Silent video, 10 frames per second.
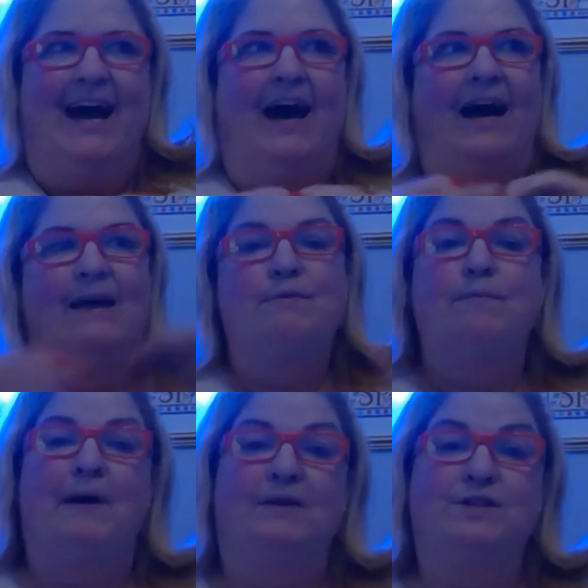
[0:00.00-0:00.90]
I am
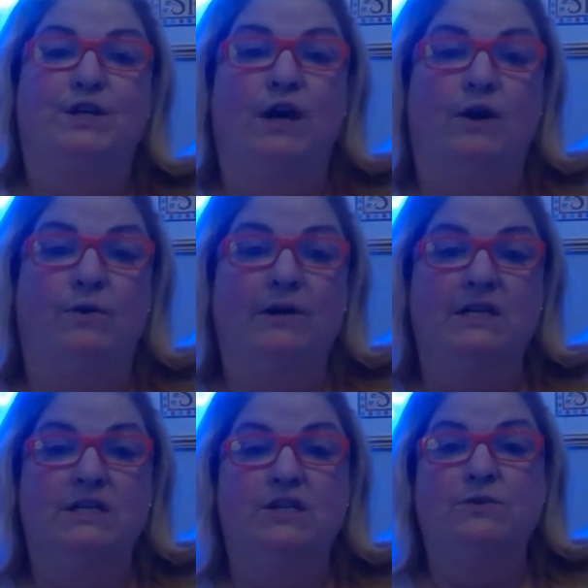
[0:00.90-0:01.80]
about to go
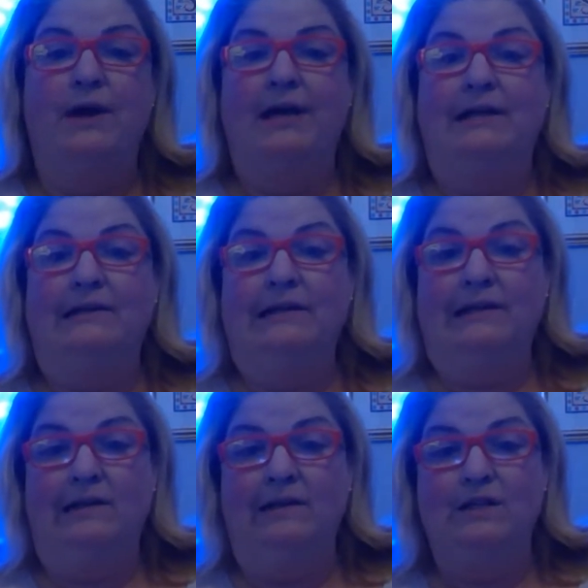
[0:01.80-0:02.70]
into a
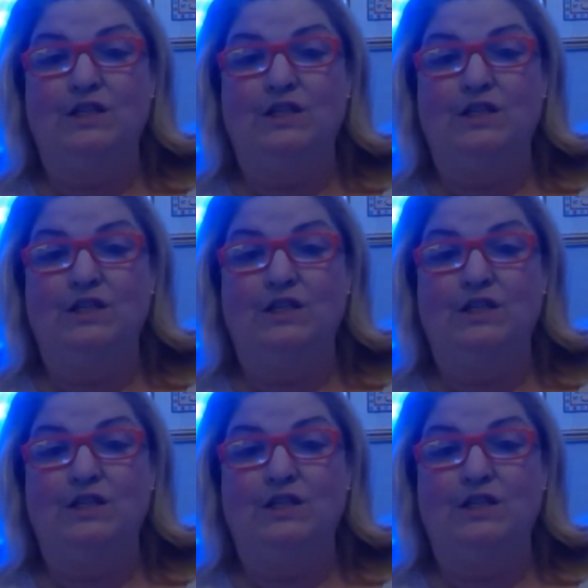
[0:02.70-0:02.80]
little